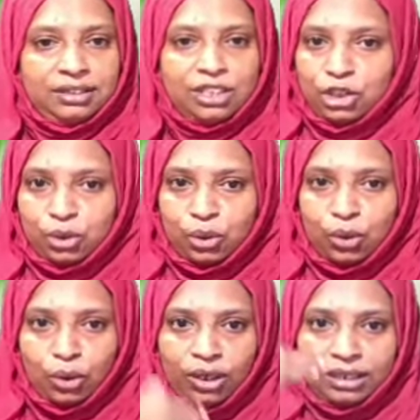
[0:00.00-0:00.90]

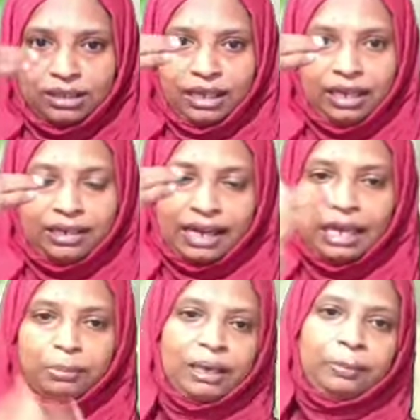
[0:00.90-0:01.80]
So the
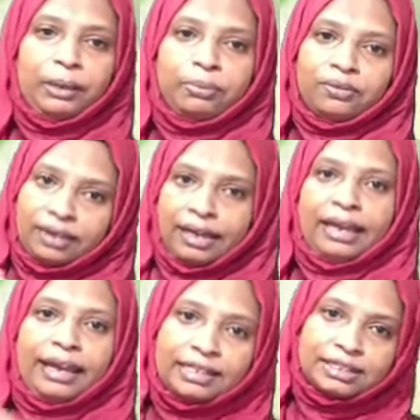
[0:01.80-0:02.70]
tribal people were
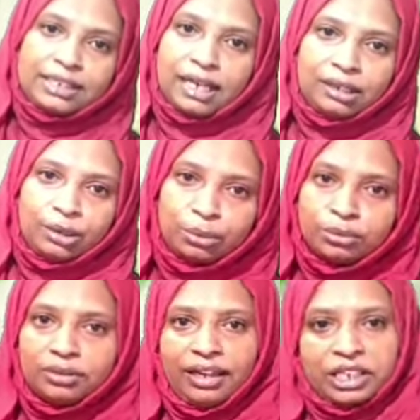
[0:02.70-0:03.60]
again started to
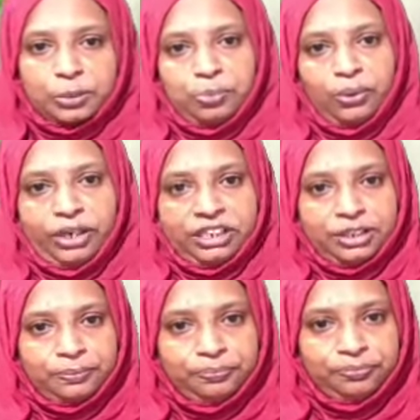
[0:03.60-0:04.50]
exploit.